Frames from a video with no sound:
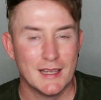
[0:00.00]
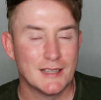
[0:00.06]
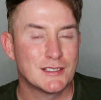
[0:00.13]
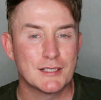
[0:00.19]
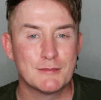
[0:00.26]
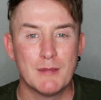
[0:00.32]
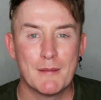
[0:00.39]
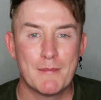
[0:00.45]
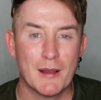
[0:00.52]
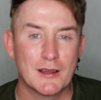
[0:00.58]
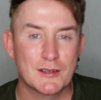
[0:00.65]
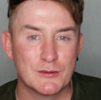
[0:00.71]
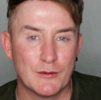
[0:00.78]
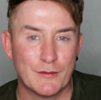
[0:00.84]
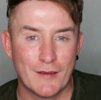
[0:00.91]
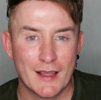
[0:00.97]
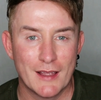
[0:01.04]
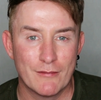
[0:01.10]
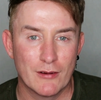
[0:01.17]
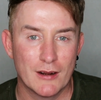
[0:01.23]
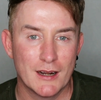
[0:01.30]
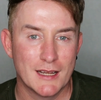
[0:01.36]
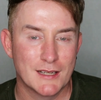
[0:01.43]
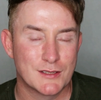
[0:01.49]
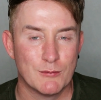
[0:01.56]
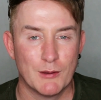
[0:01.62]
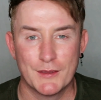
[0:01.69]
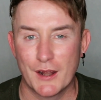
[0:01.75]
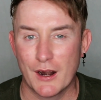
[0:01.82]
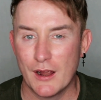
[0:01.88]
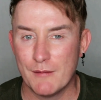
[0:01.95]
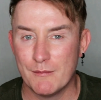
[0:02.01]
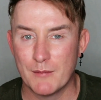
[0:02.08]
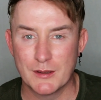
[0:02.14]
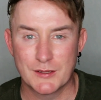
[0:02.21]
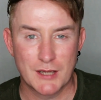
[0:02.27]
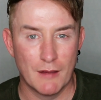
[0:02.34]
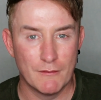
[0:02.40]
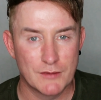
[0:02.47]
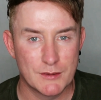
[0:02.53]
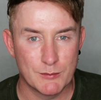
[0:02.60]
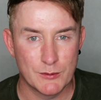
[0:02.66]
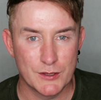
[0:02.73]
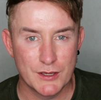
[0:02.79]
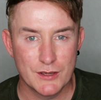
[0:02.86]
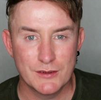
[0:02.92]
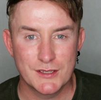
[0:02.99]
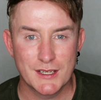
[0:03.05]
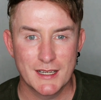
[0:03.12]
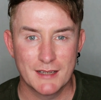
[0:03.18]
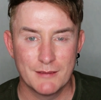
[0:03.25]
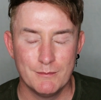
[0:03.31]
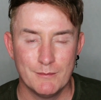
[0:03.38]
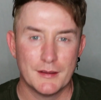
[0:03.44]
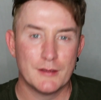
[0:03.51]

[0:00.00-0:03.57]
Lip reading: It's just my personal favorite. It's the one that I'm most comfortable using.